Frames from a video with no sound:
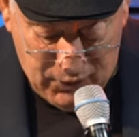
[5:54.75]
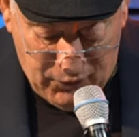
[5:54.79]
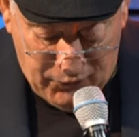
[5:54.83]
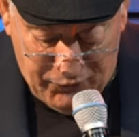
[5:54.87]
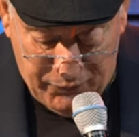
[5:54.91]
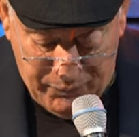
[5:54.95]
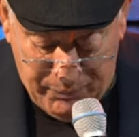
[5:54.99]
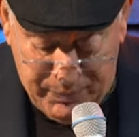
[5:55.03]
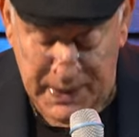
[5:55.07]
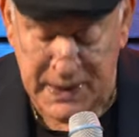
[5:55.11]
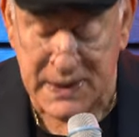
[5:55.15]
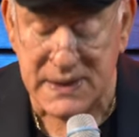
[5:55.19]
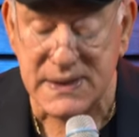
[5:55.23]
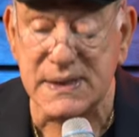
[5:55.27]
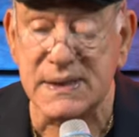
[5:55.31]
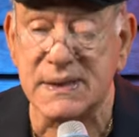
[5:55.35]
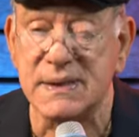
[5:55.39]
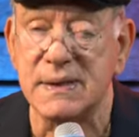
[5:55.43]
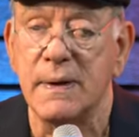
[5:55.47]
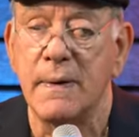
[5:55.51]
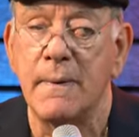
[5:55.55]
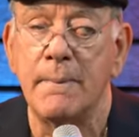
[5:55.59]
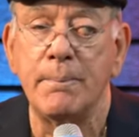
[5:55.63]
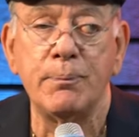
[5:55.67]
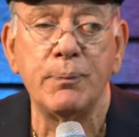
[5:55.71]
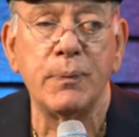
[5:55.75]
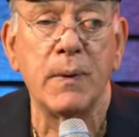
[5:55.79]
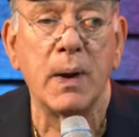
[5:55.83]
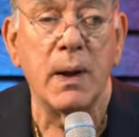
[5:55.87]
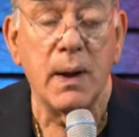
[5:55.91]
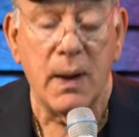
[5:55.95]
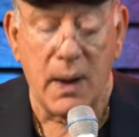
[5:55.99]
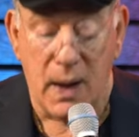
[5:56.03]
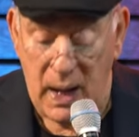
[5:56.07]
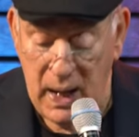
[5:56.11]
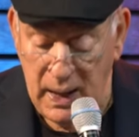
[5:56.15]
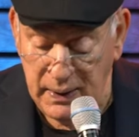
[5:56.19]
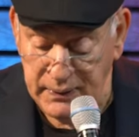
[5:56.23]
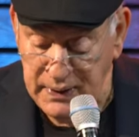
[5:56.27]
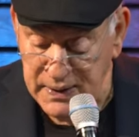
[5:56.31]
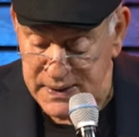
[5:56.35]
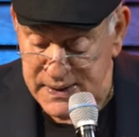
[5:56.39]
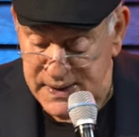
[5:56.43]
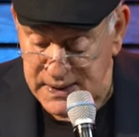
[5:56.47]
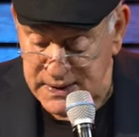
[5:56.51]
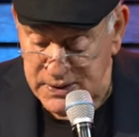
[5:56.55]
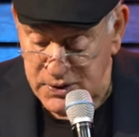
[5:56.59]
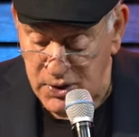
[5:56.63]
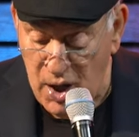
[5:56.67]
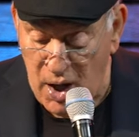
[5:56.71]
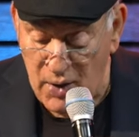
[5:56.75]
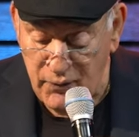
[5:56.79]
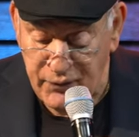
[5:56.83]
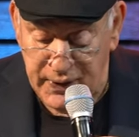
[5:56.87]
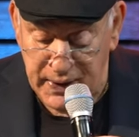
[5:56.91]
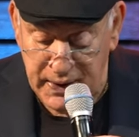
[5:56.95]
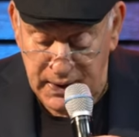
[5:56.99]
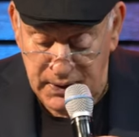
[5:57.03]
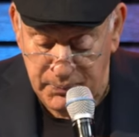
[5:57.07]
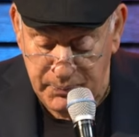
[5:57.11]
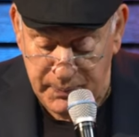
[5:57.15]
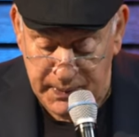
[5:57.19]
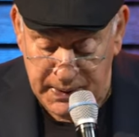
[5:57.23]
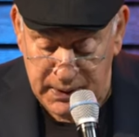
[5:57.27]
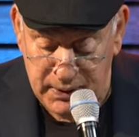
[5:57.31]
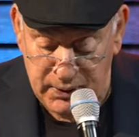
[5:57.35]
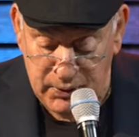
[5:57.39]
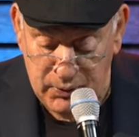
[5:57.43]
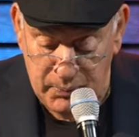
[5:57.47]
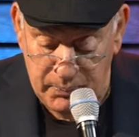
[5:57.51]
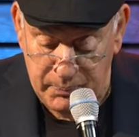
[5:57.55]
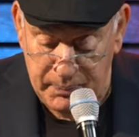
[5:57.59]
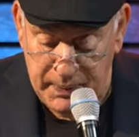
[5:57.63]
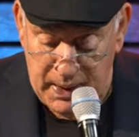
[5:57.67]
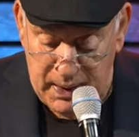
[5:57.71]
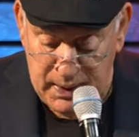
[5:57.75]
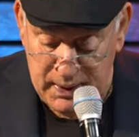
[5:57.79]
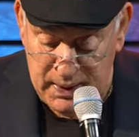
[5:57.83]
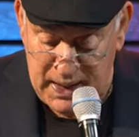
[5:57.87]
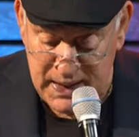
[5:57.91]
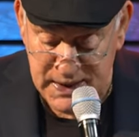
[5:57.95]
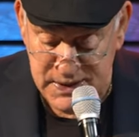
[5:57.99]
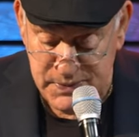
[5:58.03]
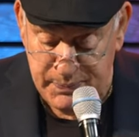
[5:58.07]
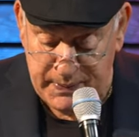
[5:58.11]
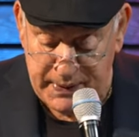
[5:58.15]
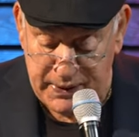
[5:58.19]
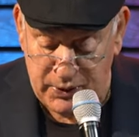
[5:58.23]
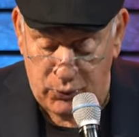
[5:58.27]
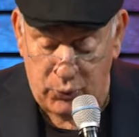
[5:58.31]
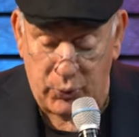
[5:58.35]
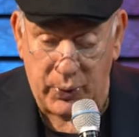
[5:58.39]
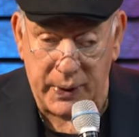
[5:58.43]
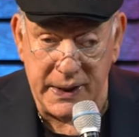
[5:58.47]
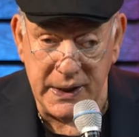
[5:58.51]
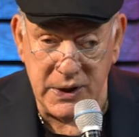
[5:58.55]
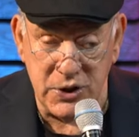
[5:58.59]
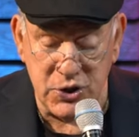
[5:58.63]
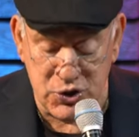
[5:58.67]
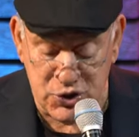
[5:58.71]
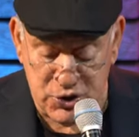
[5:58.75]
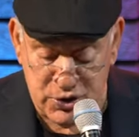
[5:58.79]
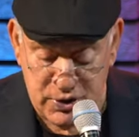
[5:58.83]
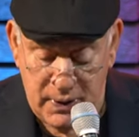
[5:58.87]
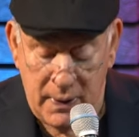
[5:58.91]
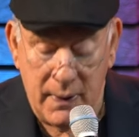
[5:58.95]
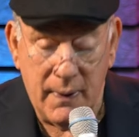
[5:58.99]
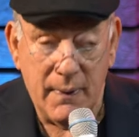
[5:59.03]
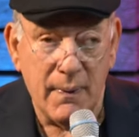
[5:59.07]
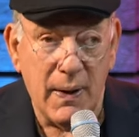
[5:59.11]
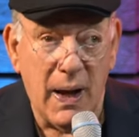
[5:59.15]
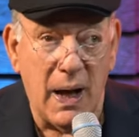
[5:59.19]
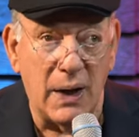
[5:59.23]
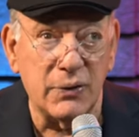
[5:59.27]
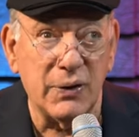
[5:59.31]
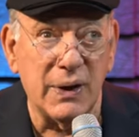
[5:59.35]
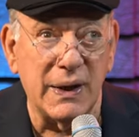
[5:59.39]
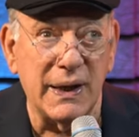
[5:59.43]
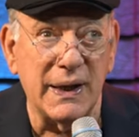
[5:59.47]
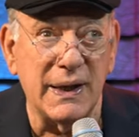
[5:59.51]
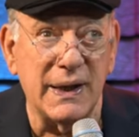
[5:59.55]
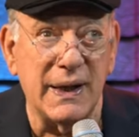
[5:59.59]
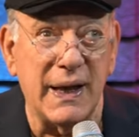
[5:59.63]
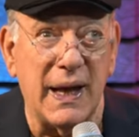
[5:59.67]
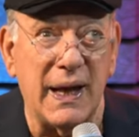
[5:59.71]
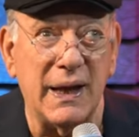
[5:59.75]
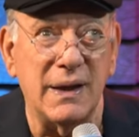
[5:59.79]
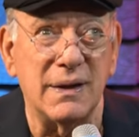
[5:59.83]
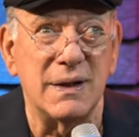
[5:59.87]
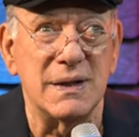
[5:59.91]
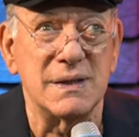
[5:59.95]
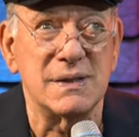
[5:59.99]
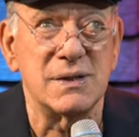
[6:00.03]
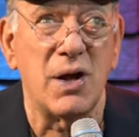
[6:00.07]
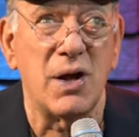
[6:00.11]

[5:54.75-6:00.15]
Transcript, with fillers: of peace." How does this covenant has been reached? How did he gain this